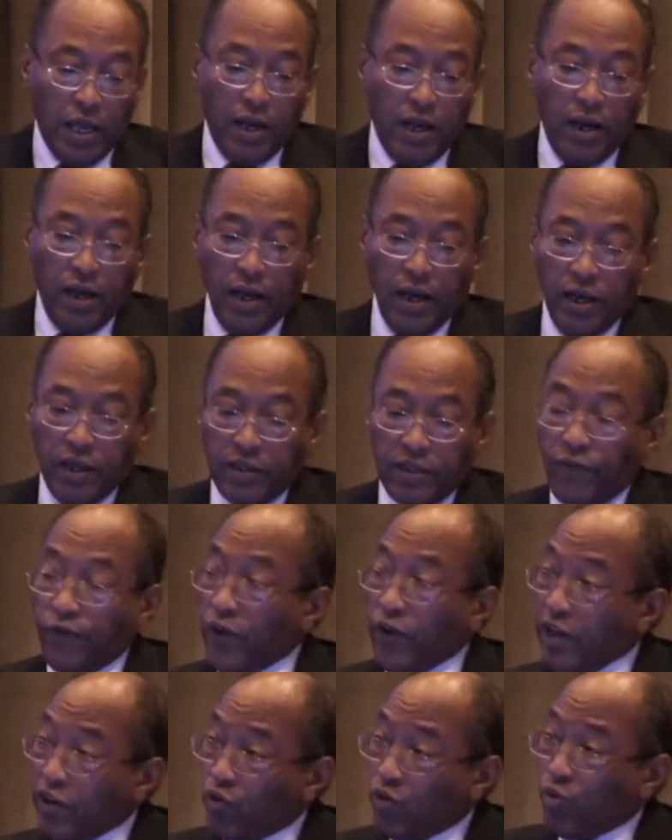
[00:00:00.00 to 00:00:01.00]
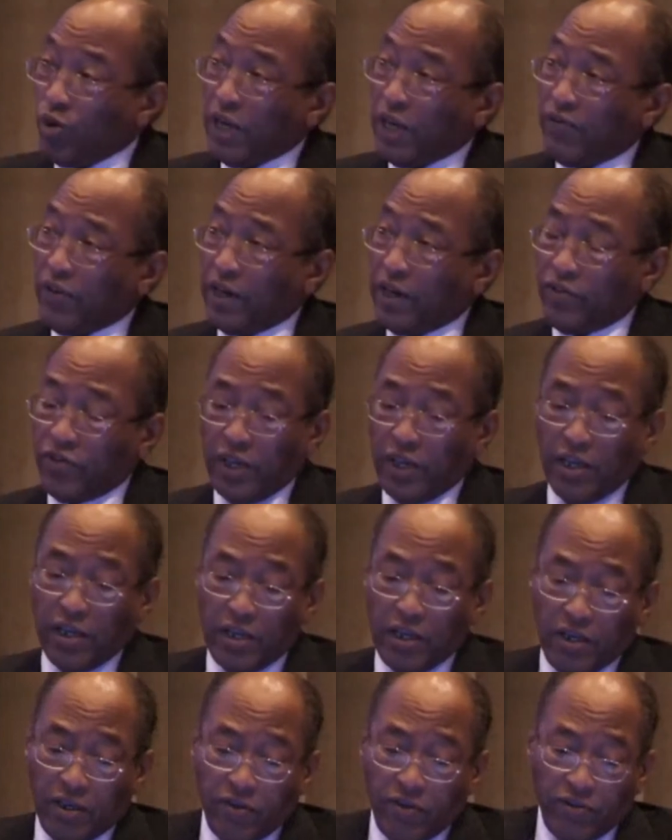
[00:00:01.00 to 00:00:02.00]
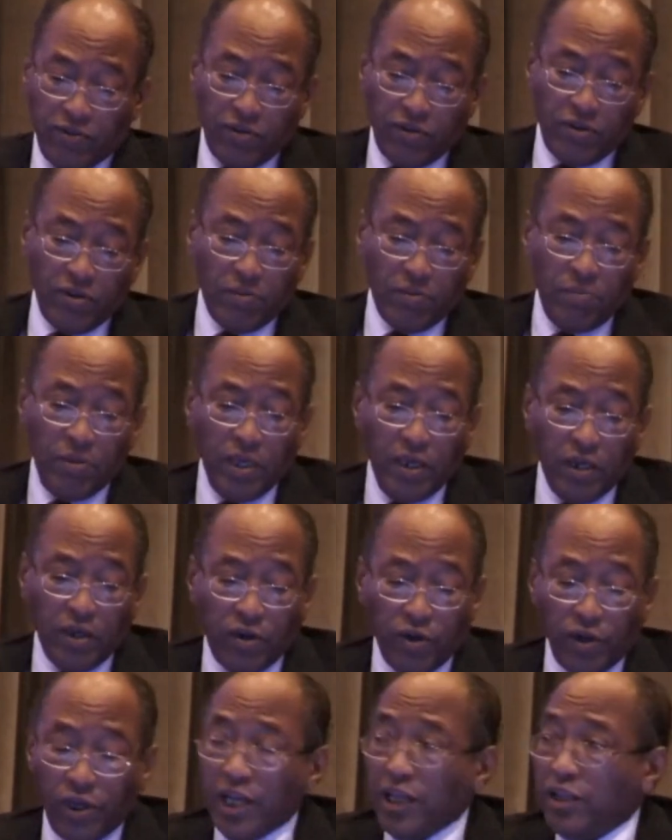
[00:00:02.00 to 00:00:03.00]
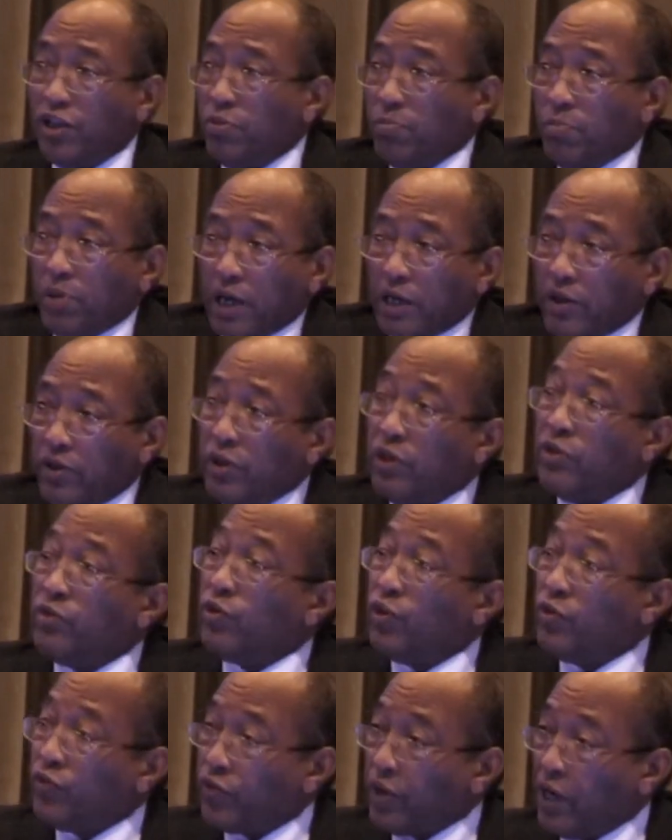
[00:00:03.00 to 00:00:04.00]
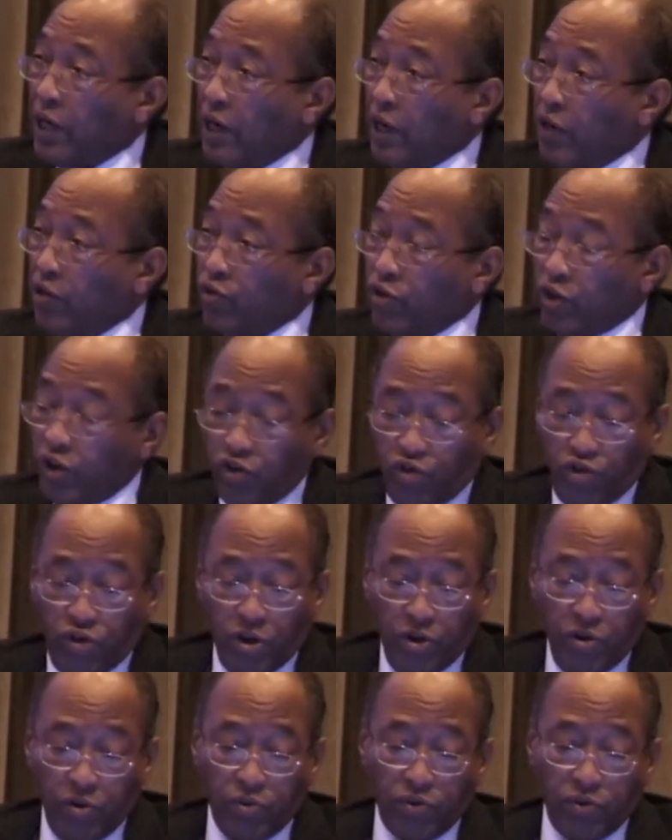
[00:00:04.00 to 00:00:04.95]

The first wave, I think, is being created by the industrialization,